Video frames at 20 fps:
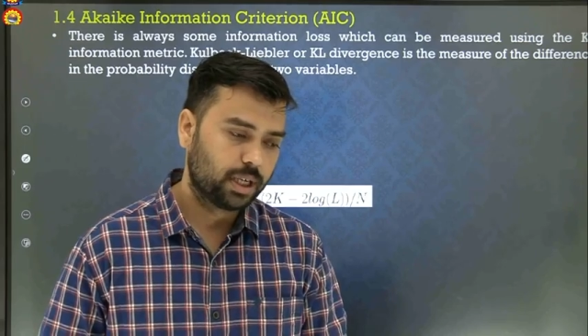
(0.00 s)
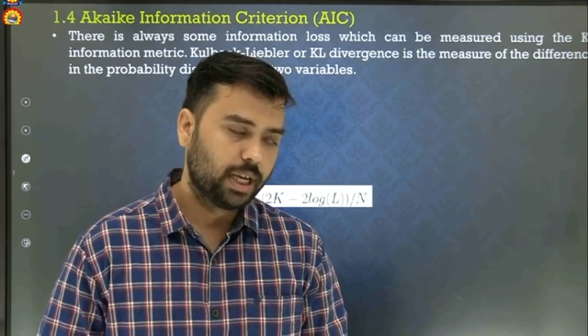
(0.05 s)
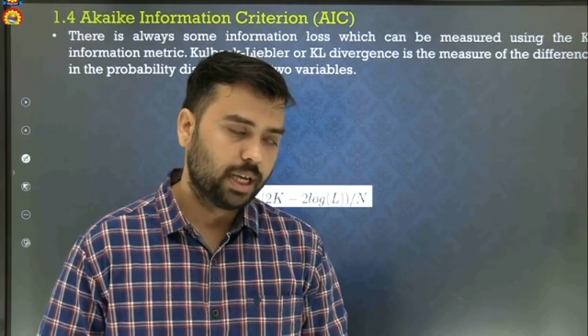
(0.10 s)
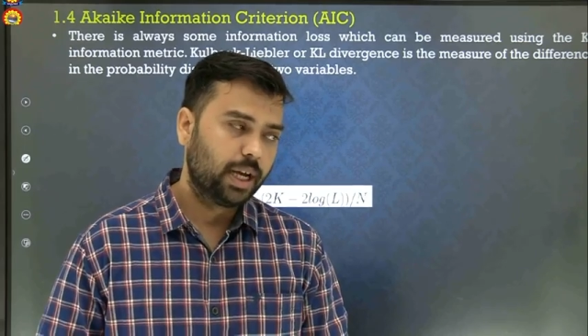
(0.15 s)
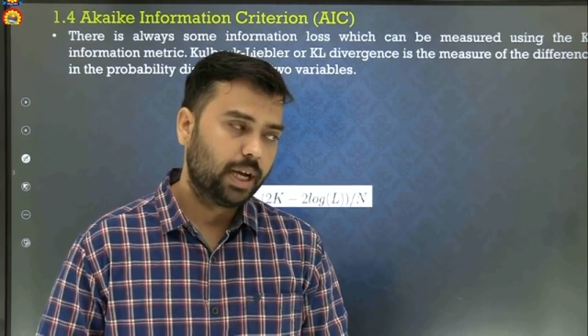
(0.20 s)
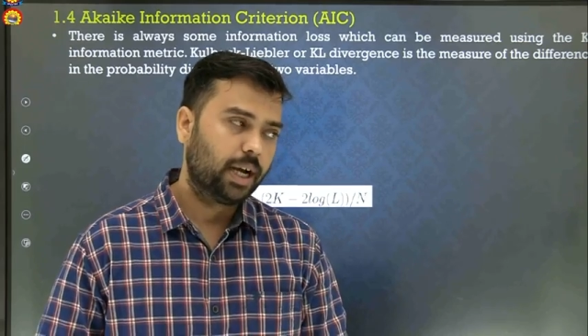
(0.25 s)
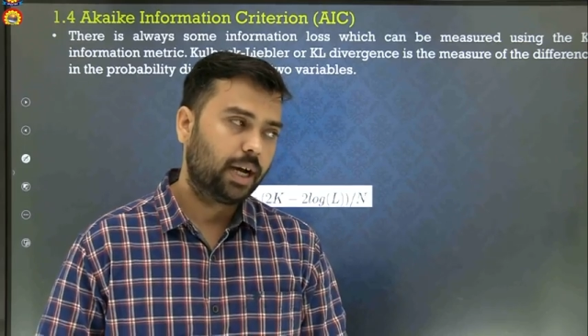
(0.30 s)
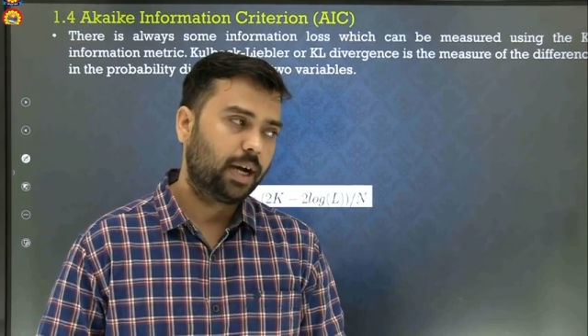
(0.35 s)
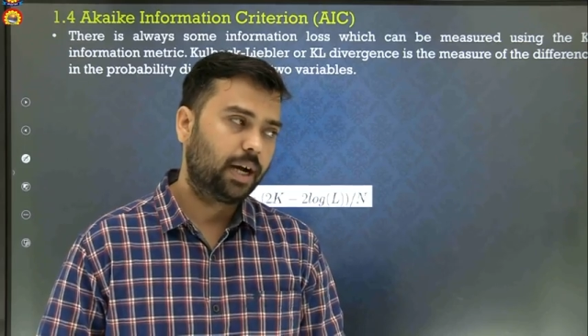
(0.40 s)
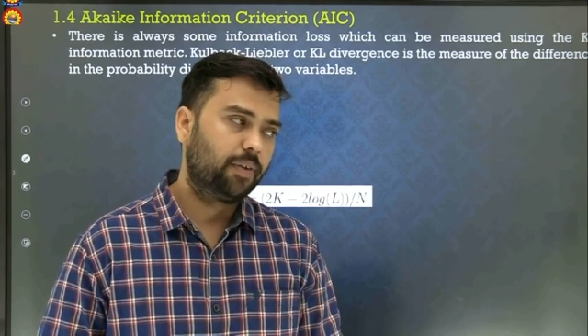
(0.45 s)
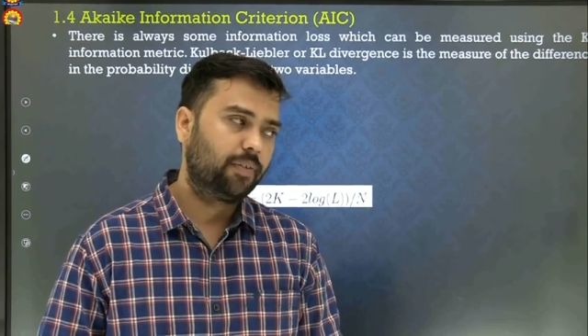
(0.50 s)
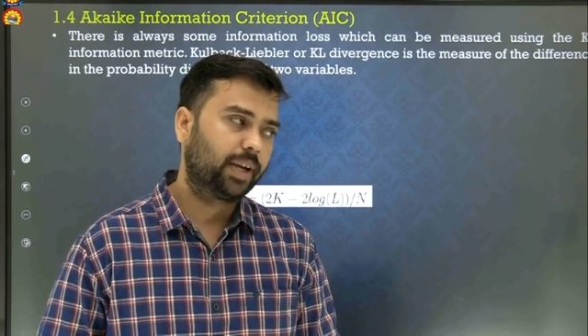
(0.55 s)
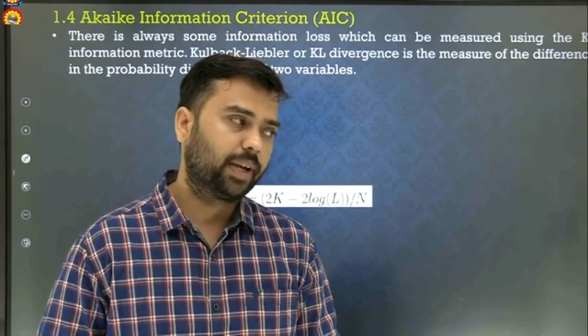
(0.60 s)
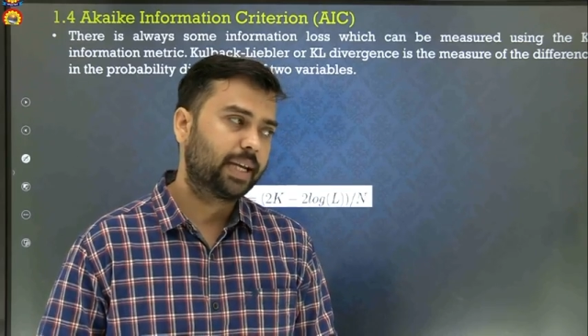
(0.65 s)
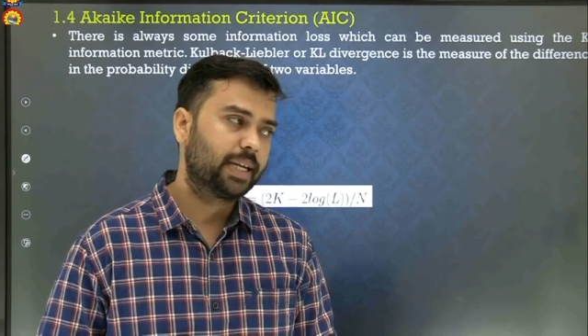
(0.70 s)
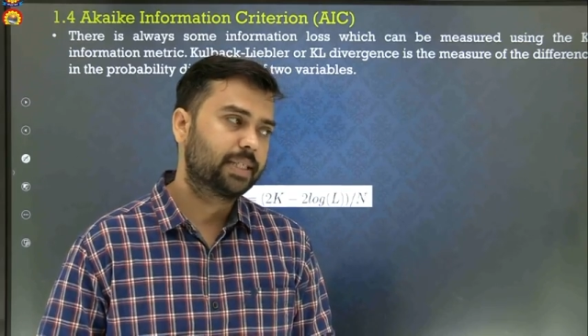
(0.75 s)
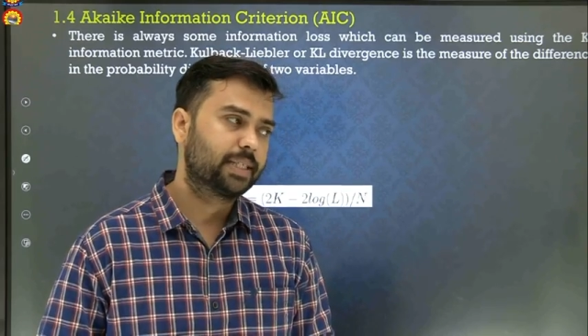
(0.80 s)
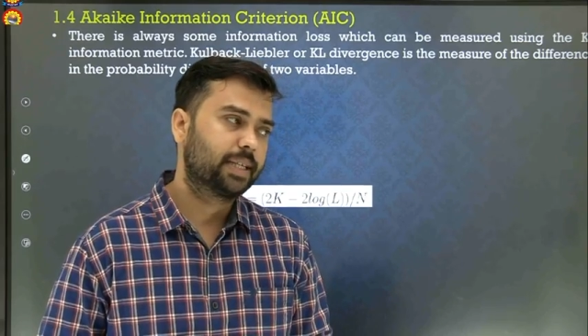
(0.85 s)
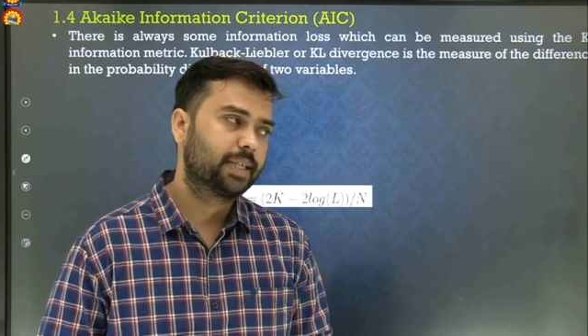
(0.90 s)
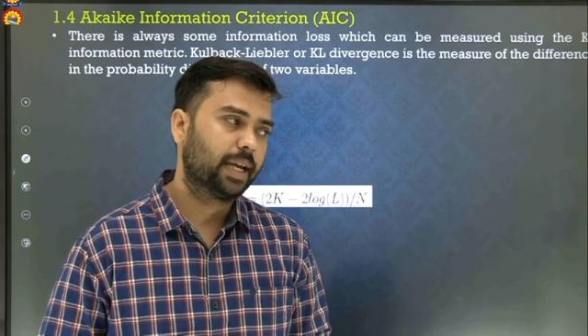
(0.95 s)
we can
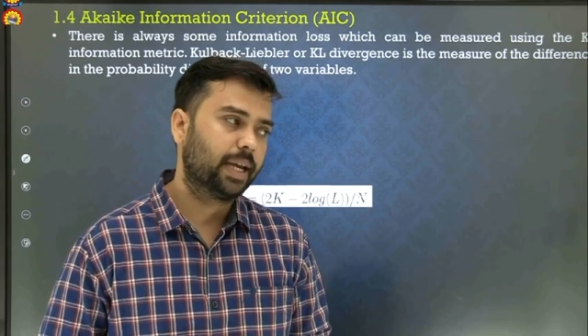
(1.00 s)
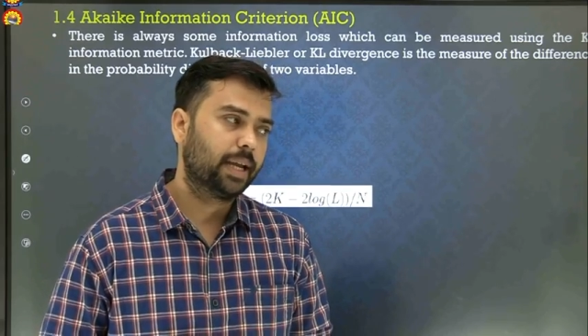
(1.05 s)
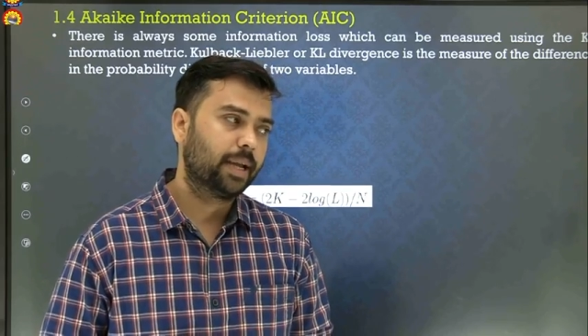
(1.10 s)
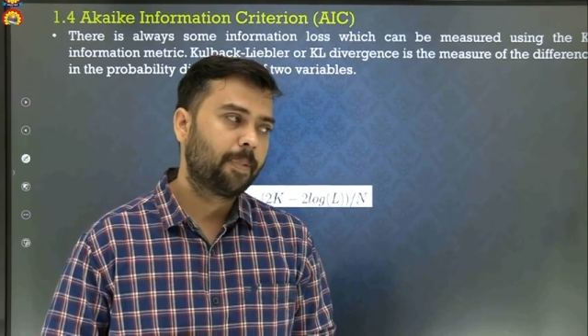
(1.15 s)
say